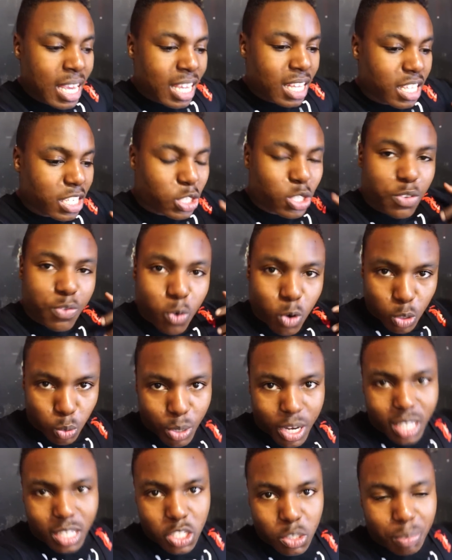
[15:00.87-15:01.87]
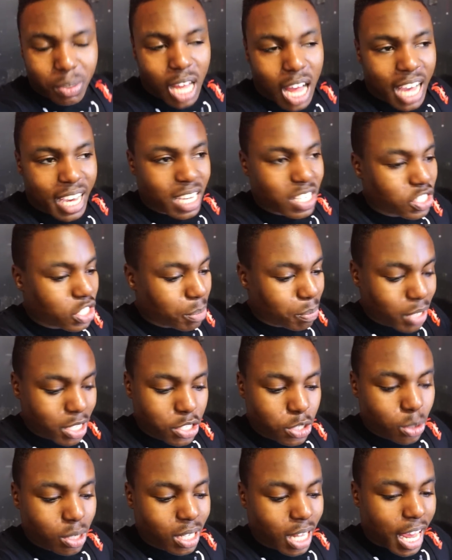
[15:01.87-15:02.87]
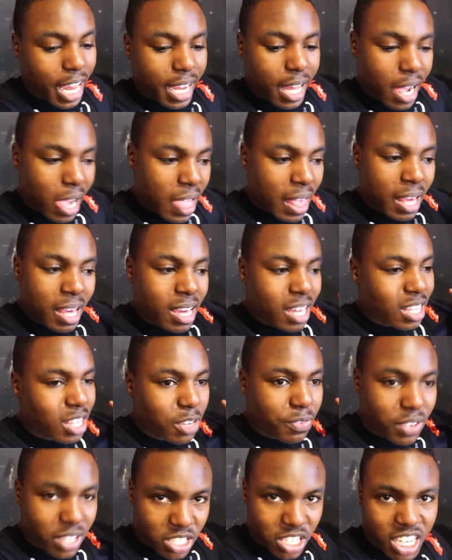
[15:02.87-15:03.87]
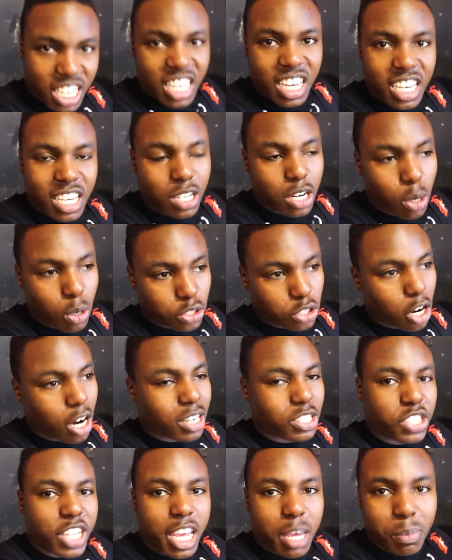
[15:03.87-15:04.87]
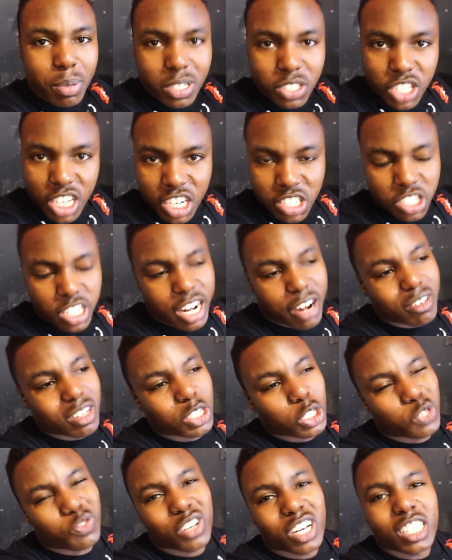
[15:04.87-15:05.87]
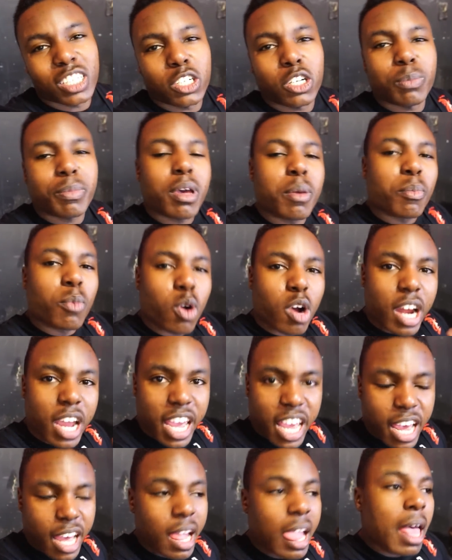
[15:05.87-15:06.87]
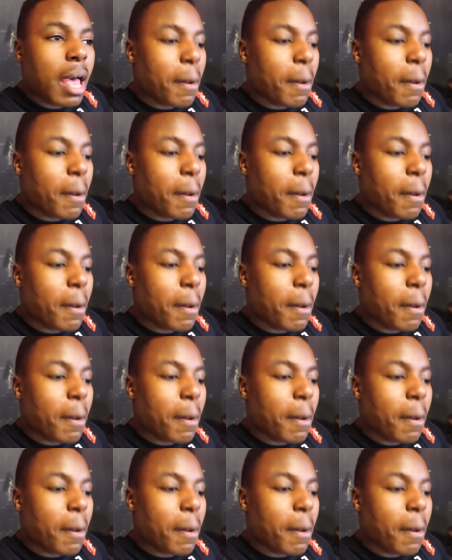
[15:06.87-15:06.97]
this is the fourth week of this block and simply due to like the fatigue, you know, it's hard to stay in position. Everything's just feeling a little bit more eh.